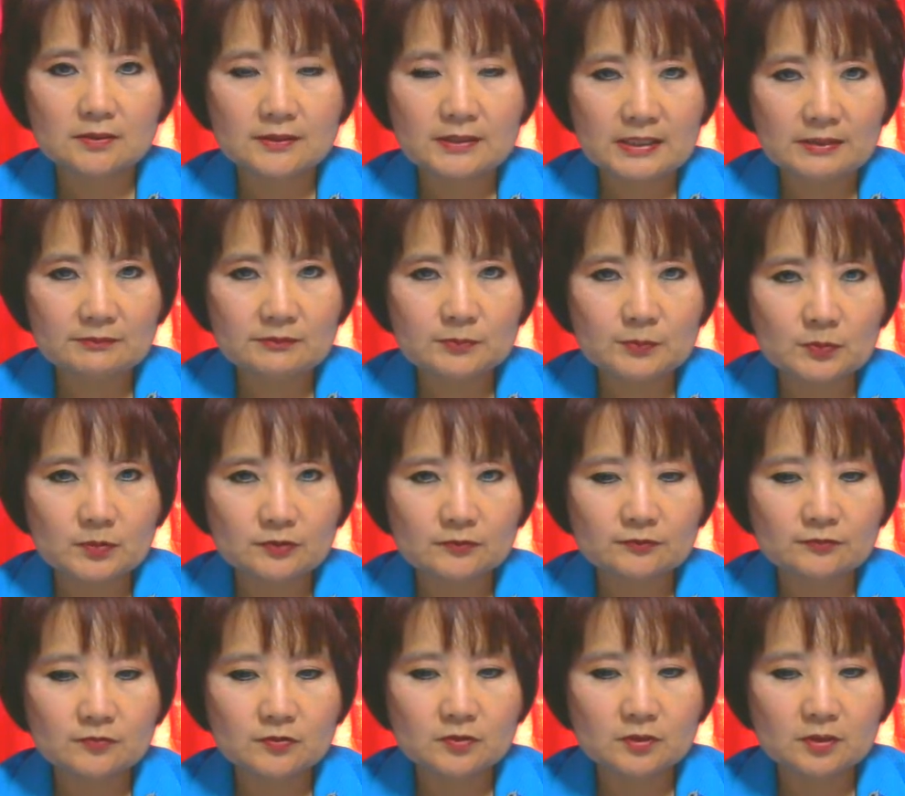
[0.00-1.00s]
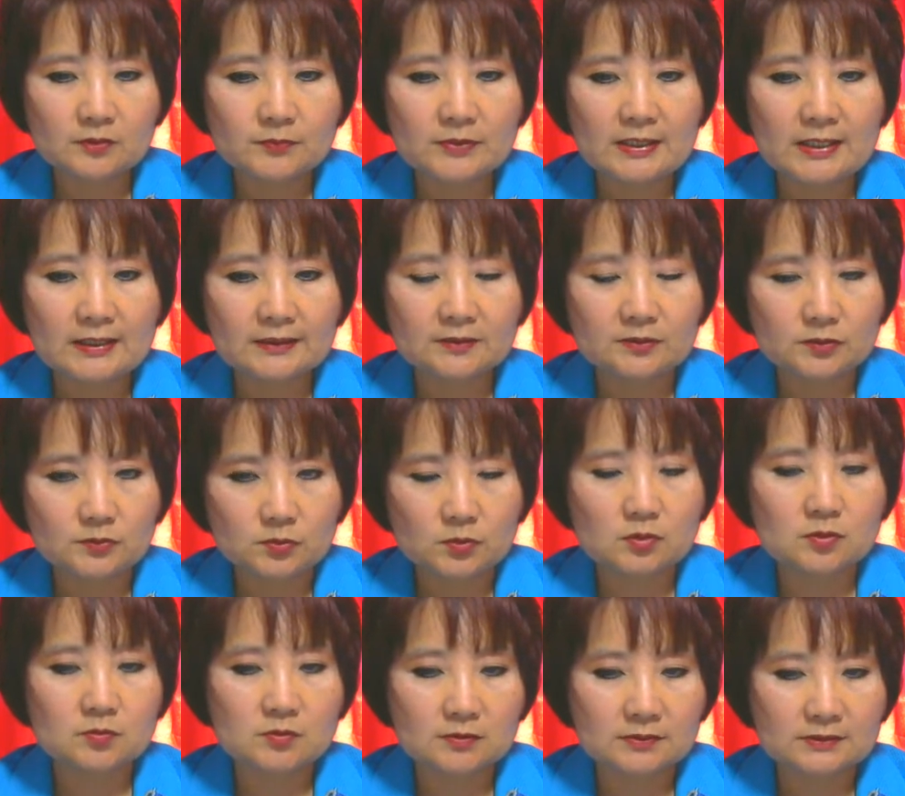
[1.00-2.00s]
lab report form at the
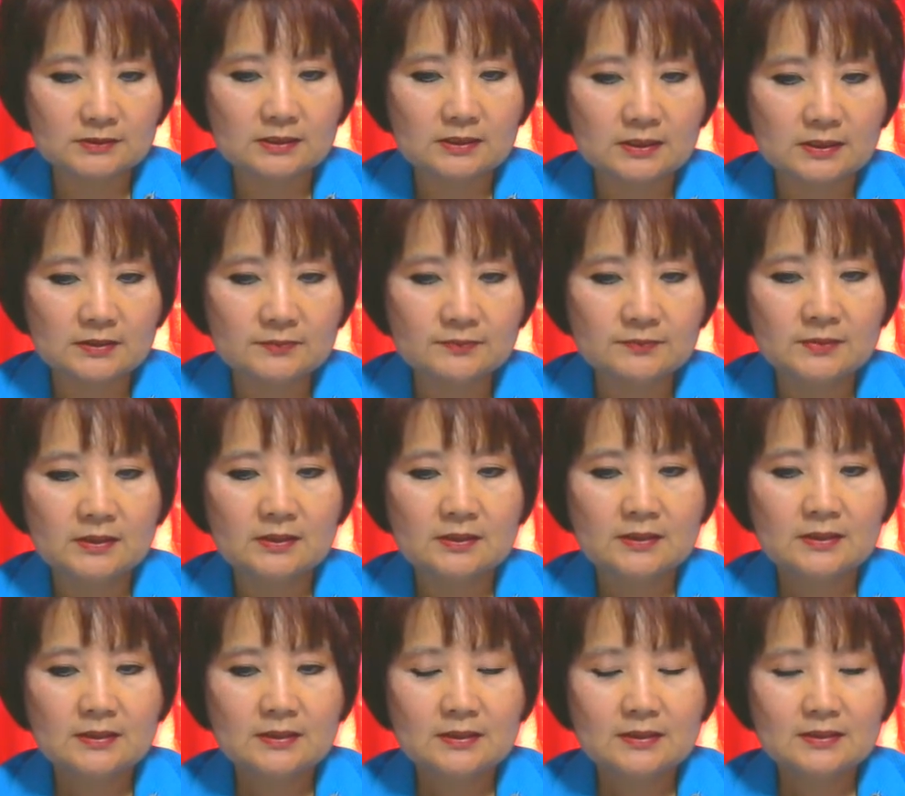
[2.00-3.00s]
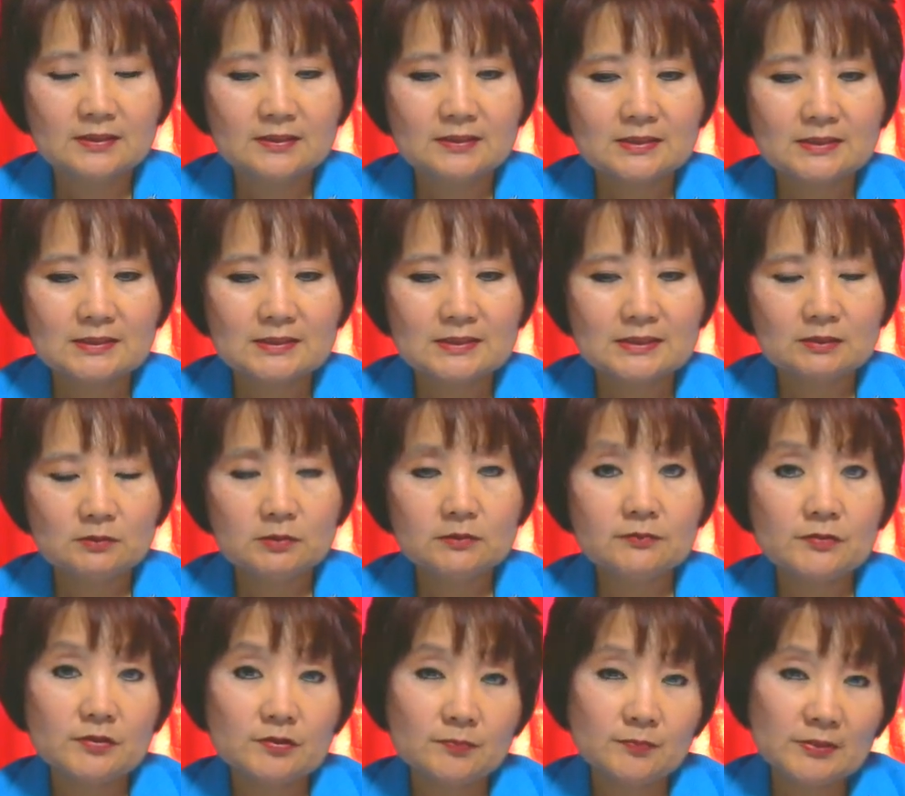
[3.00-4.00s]
normal time.
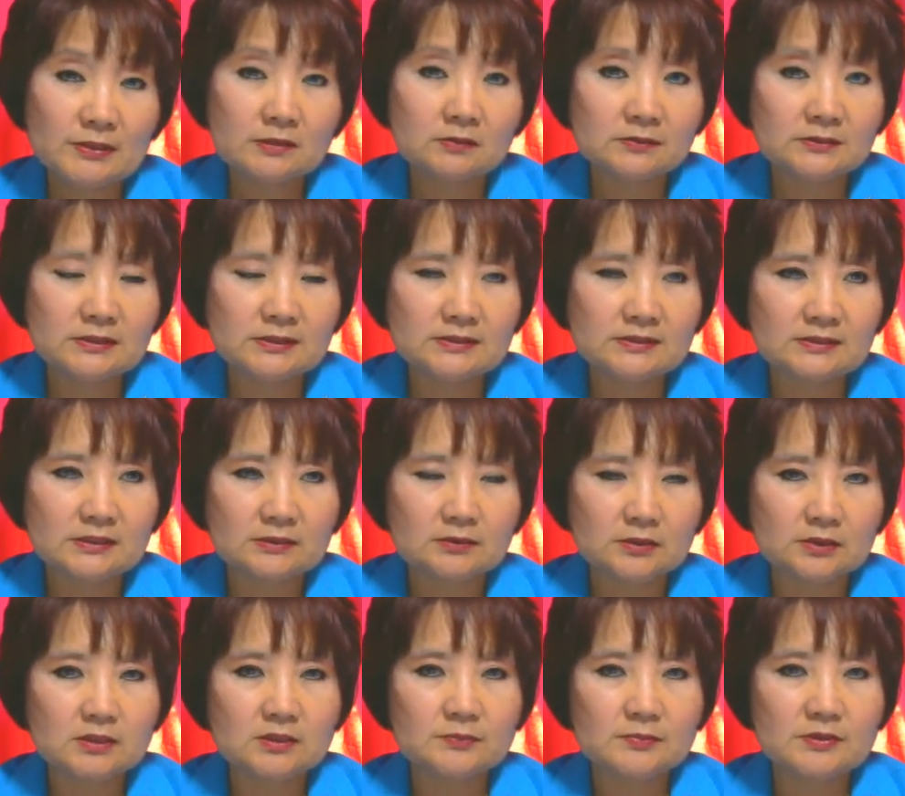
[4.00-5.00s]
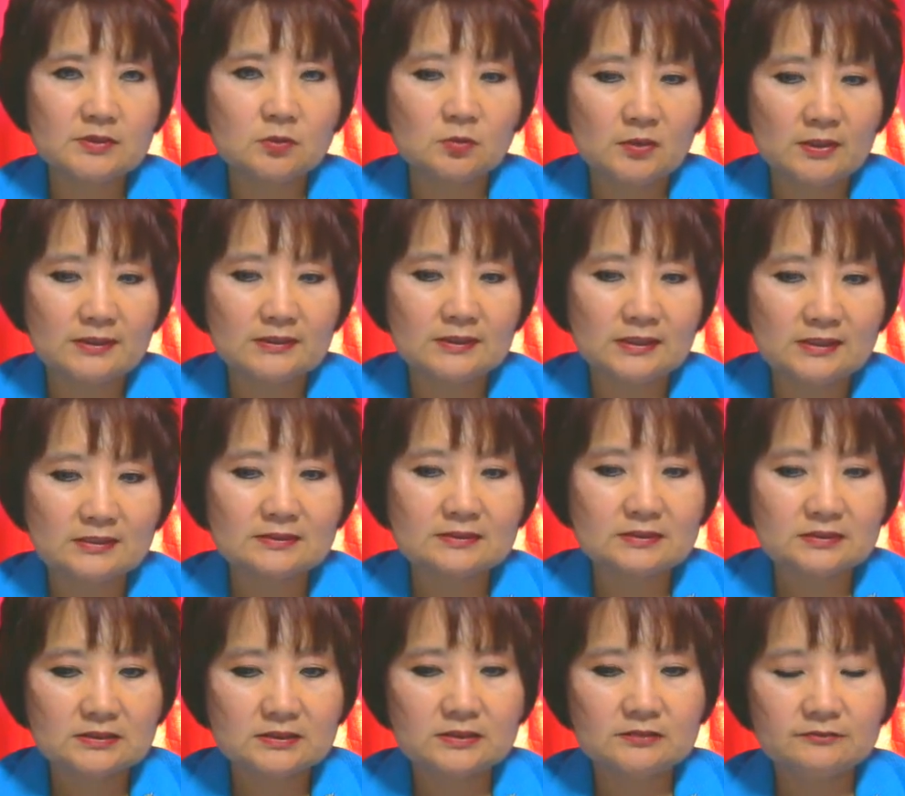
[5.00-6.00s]
However, the penalty is not going to be quite as
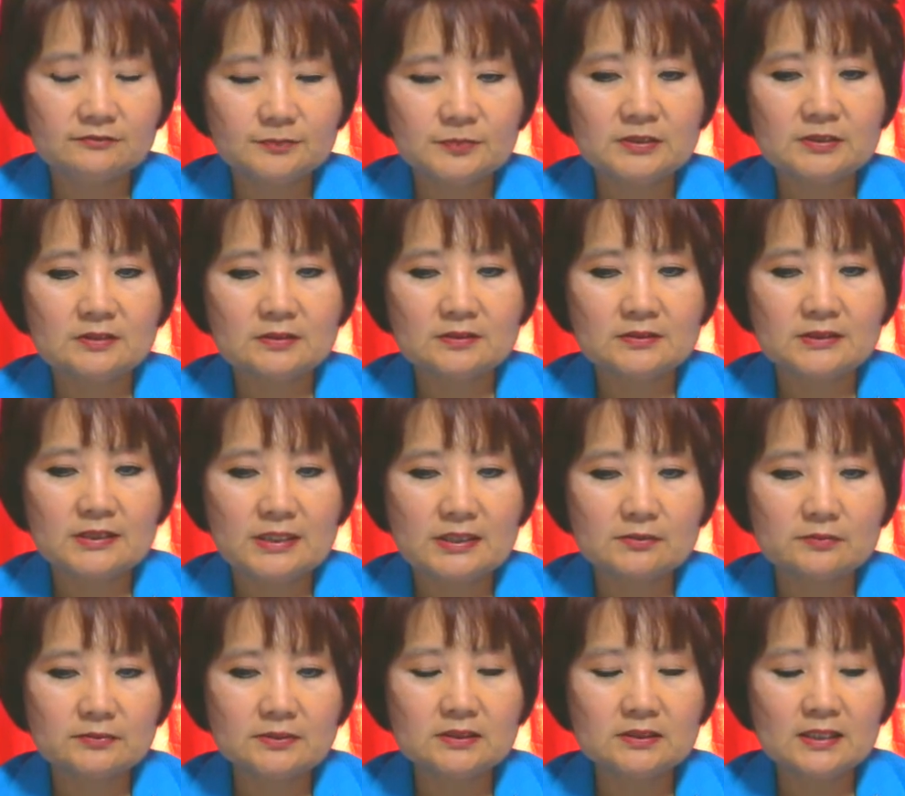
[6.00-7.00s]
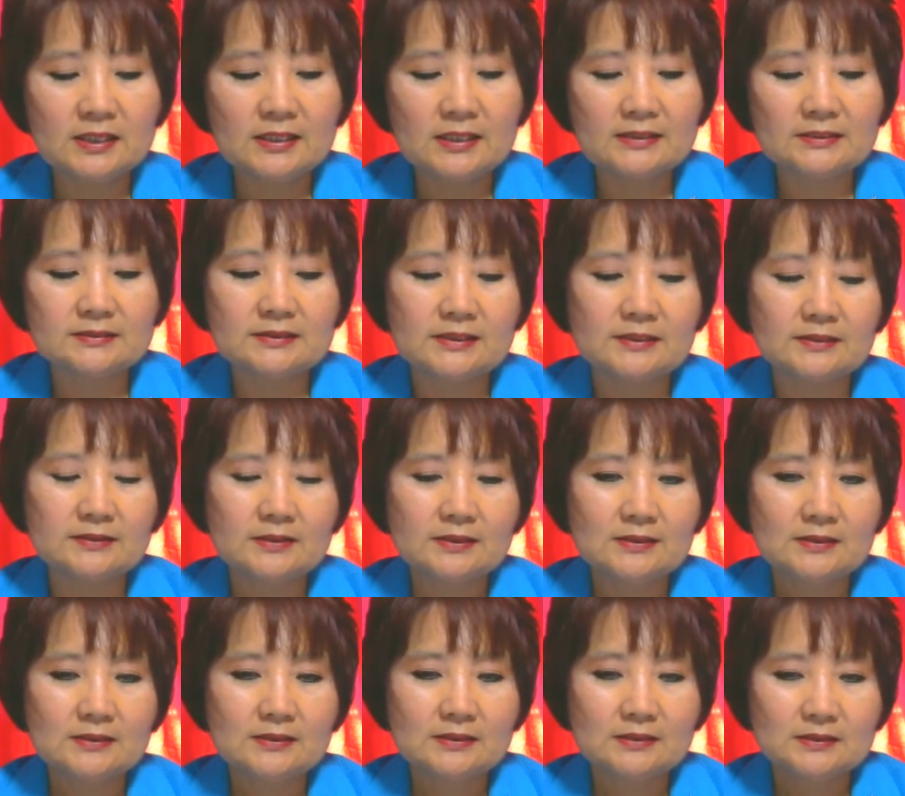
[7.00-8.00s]
stiff, because I realize that
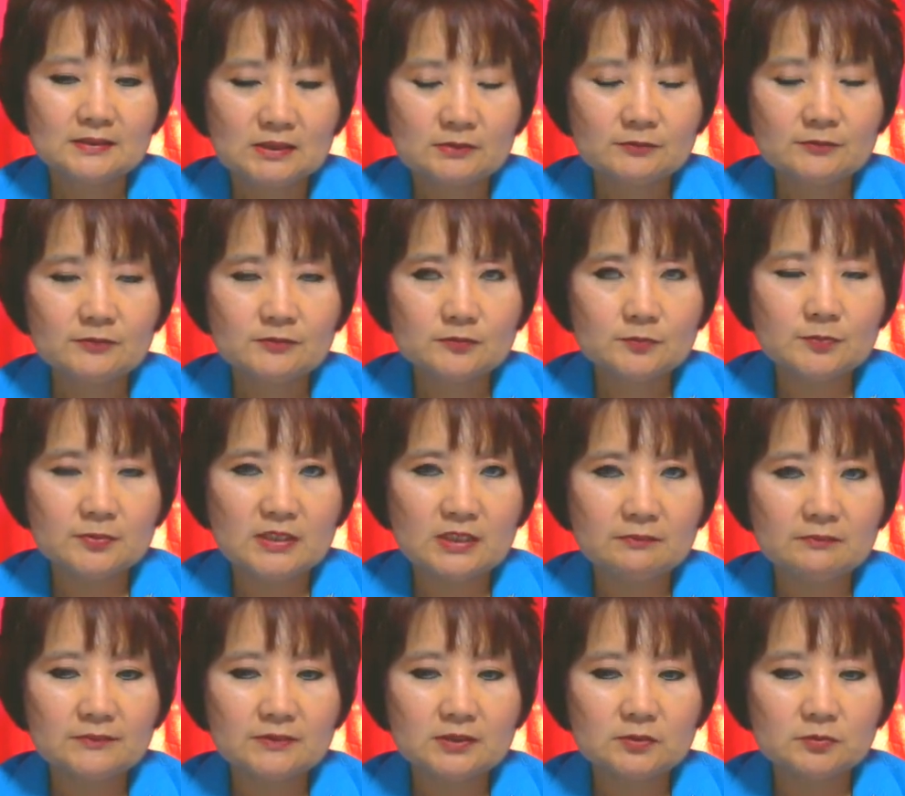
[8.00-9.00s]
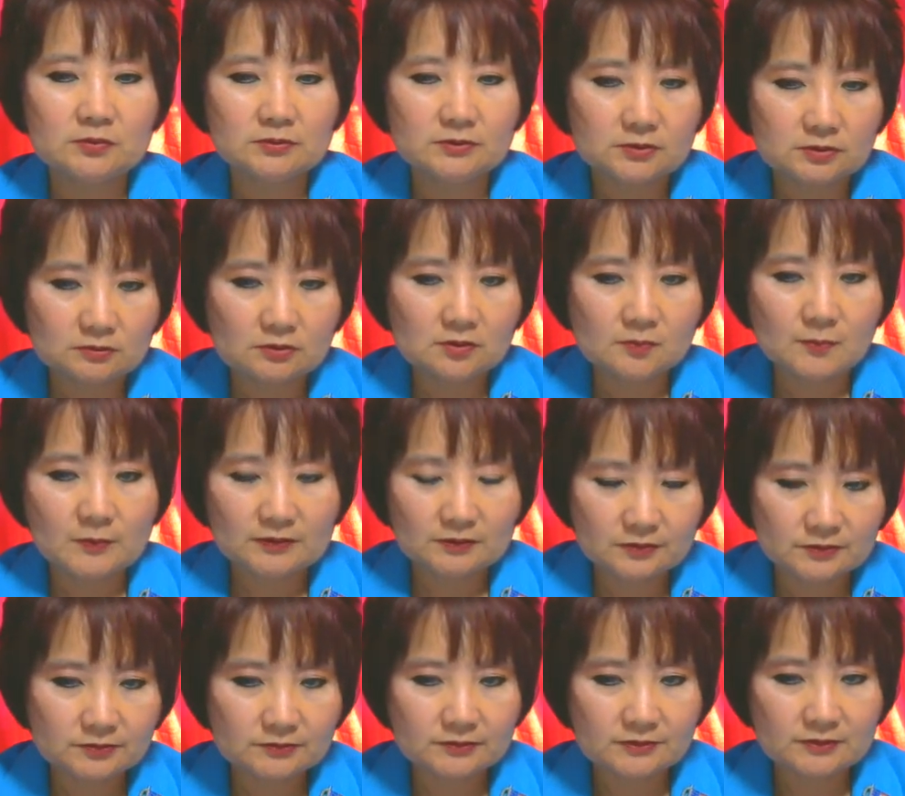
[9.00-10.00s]
some of you probably will show up on
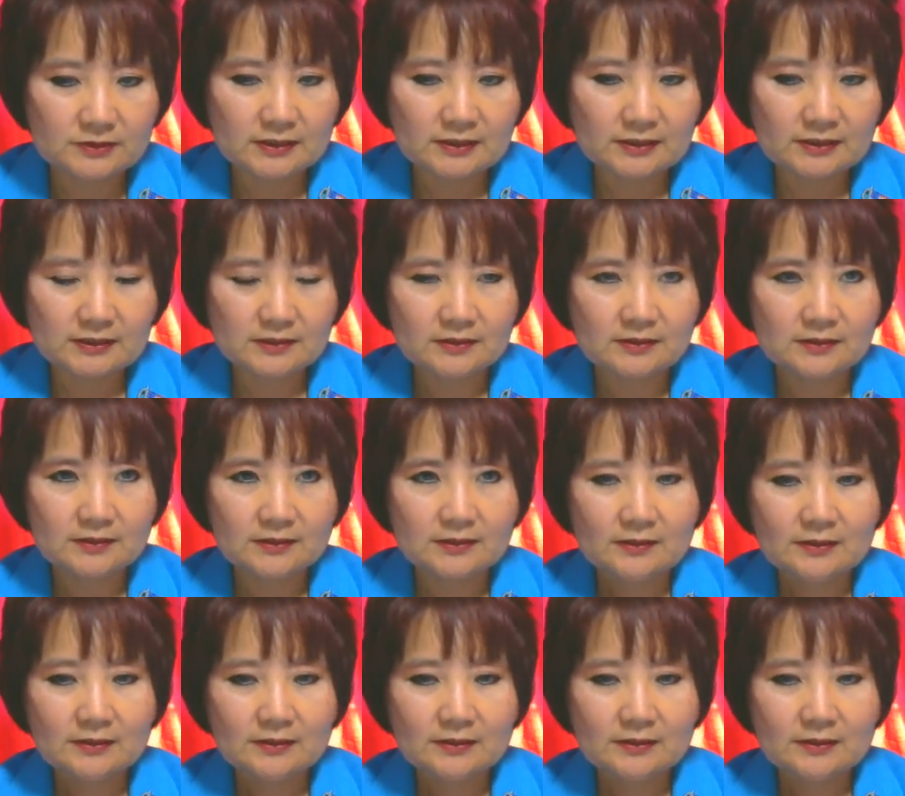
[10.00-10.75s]
Tuesday